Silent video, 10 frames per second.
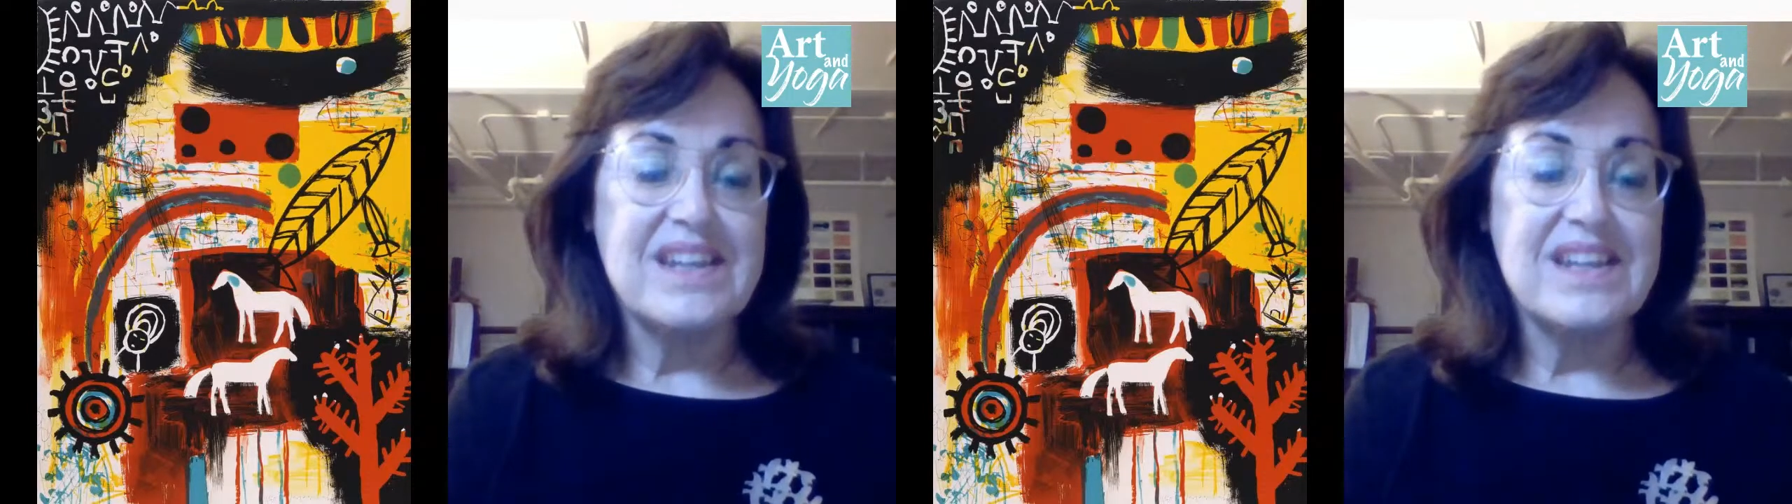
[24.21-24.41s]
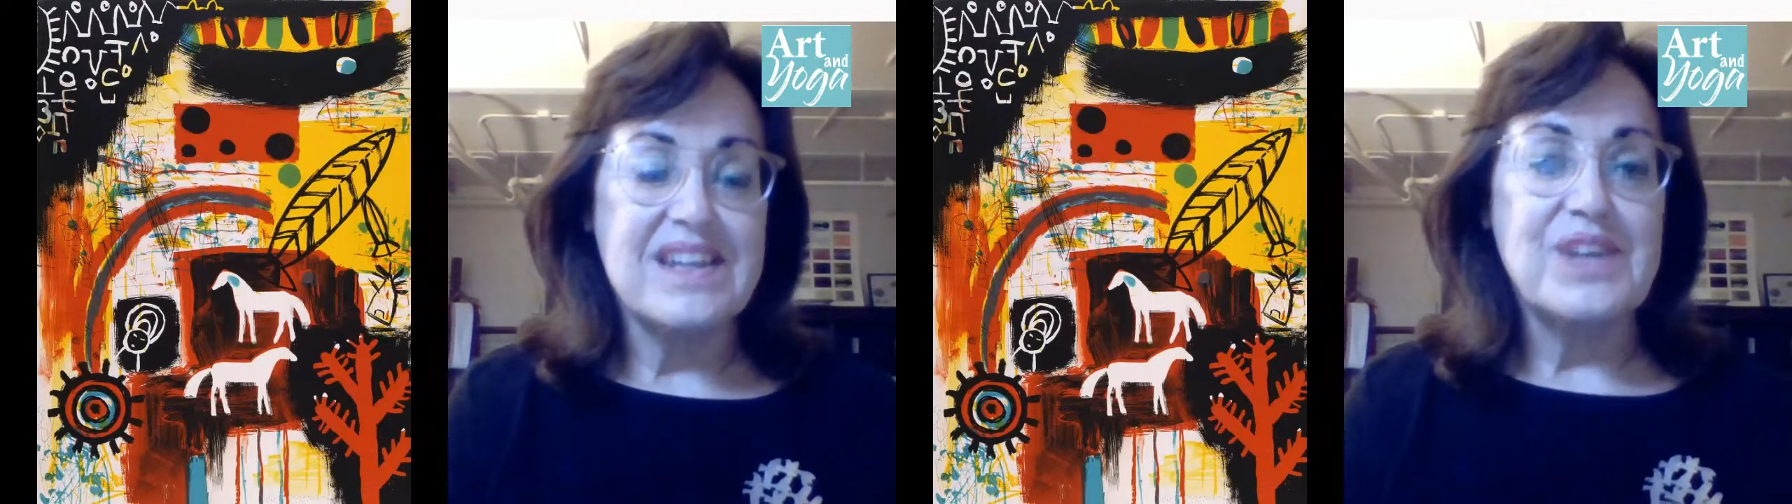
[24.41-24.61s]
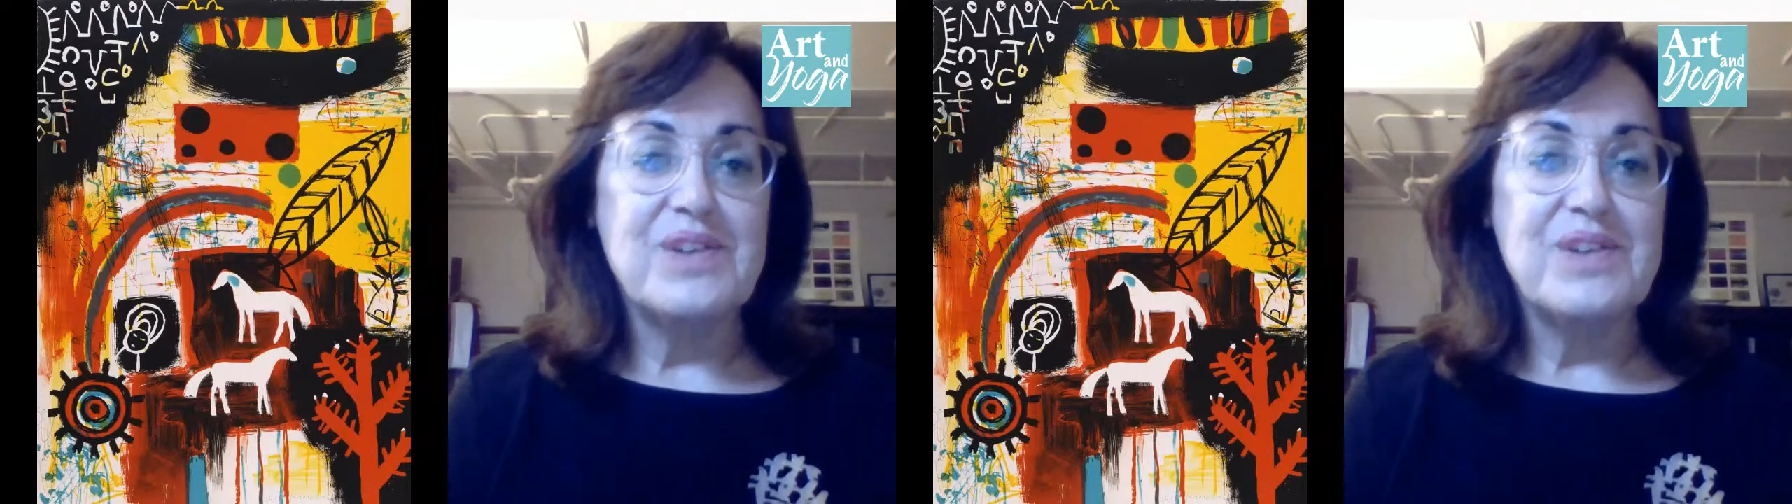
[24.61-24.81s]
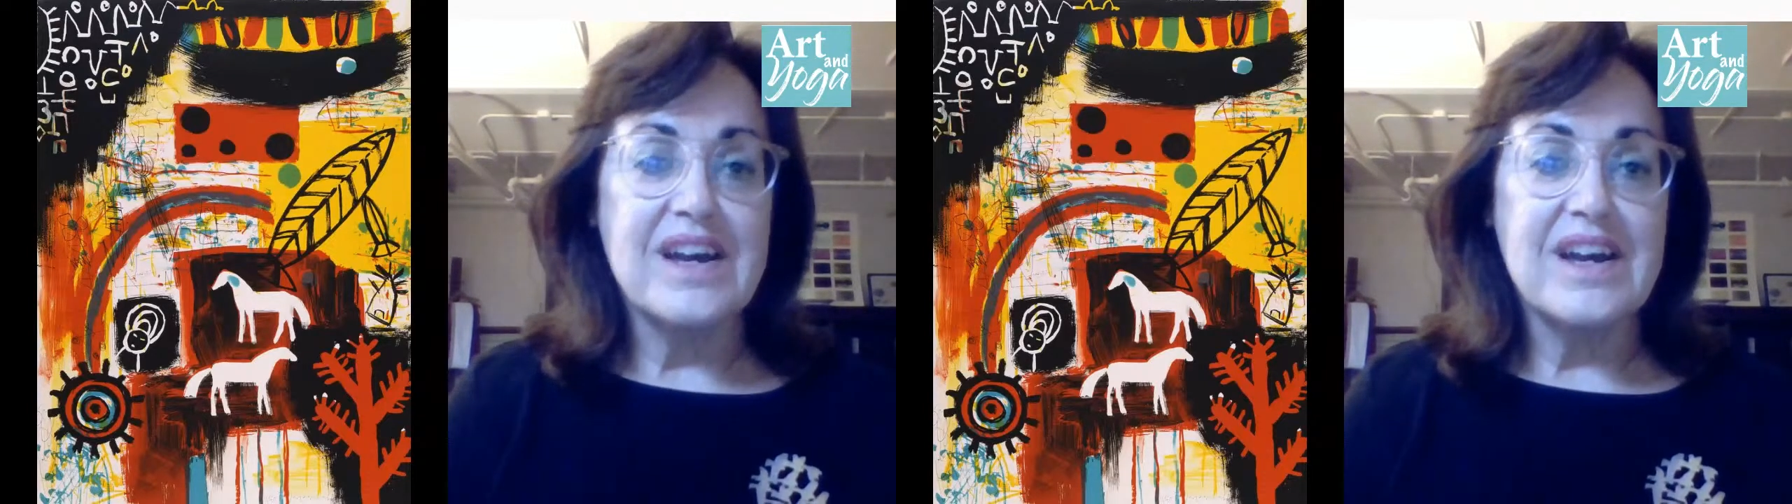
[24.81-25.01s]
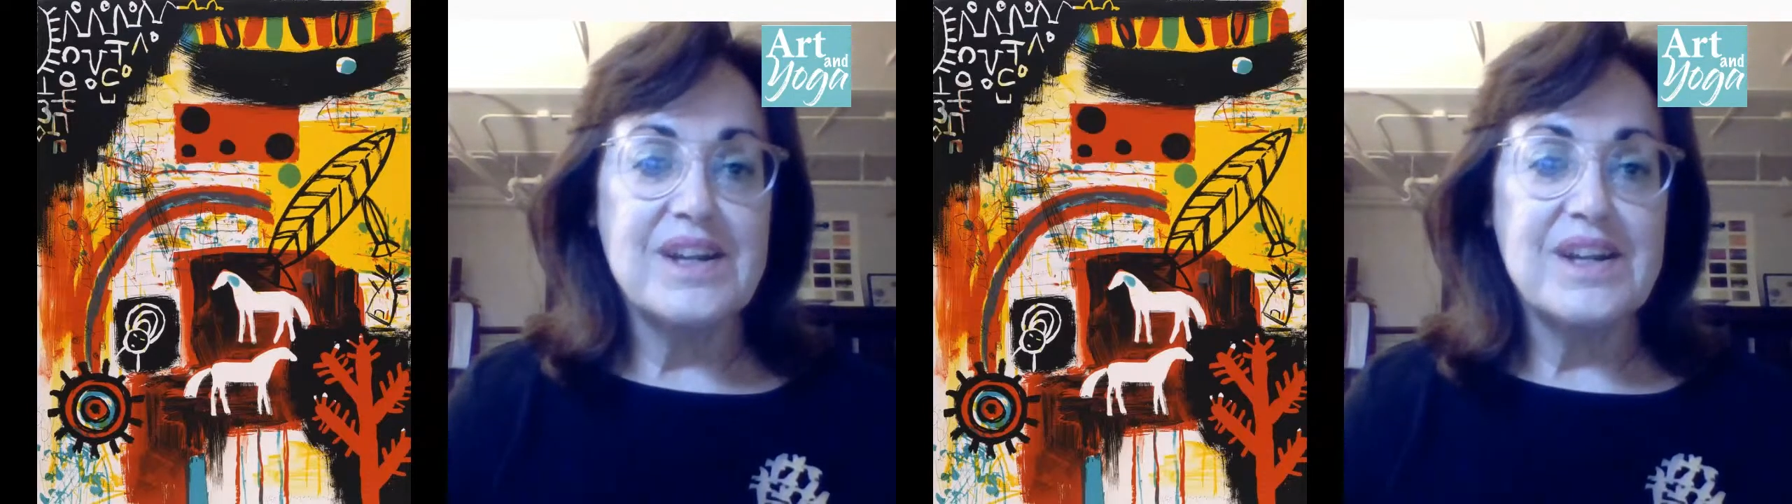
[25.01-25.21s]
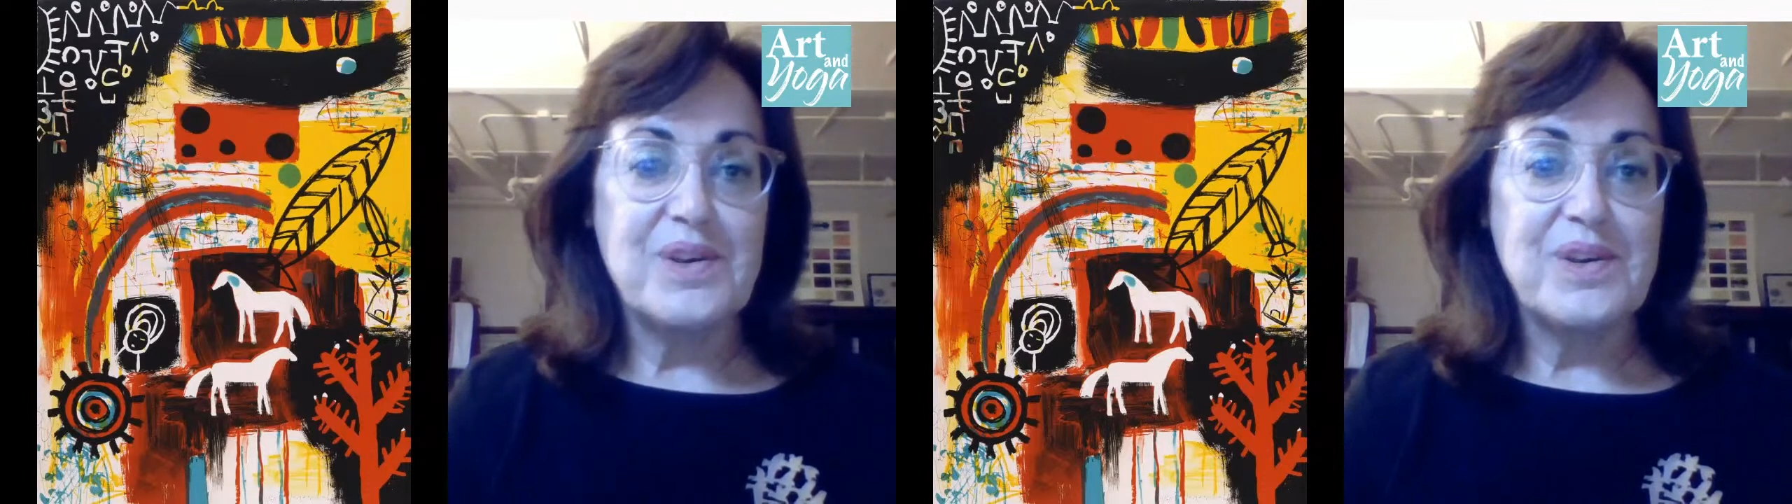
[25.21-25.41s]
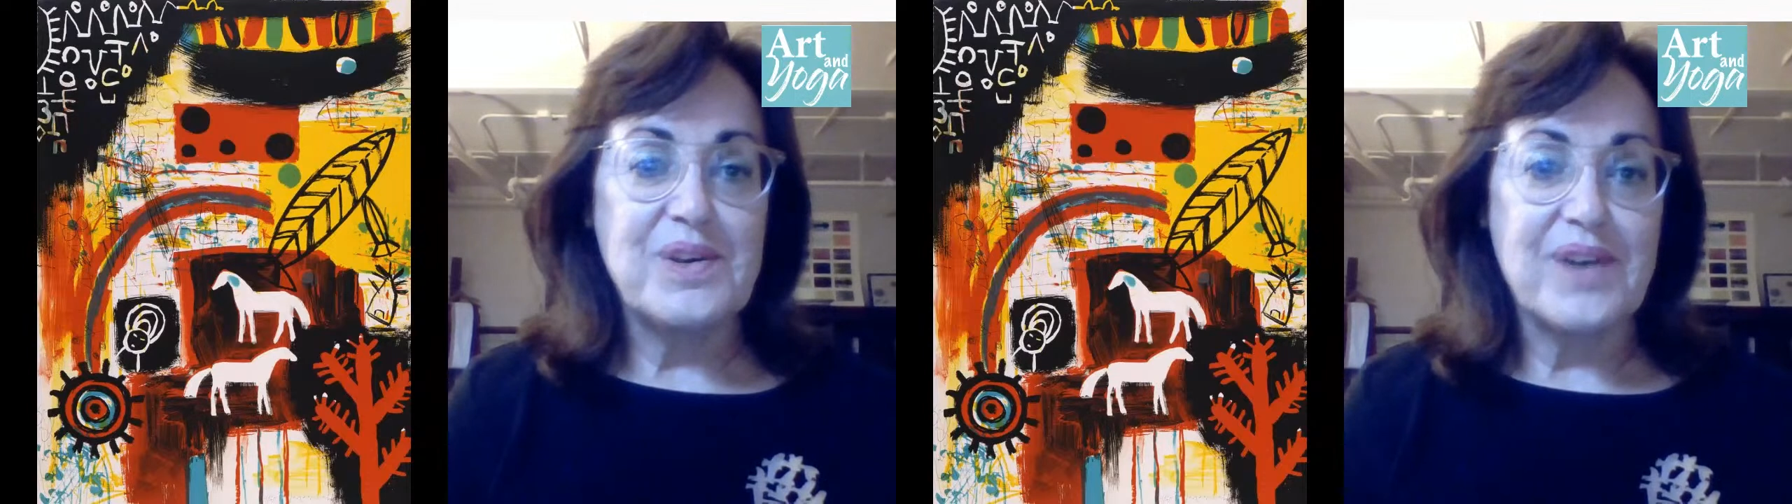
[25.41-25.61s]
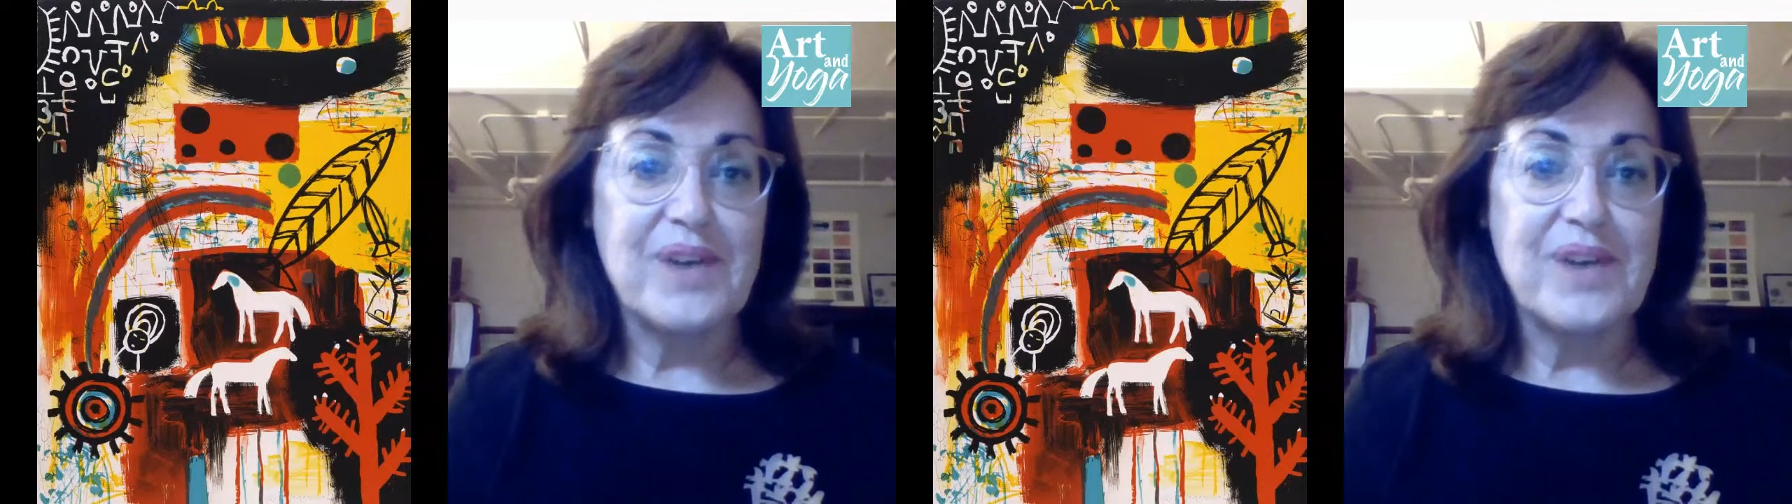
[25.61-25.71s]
Utica, New York.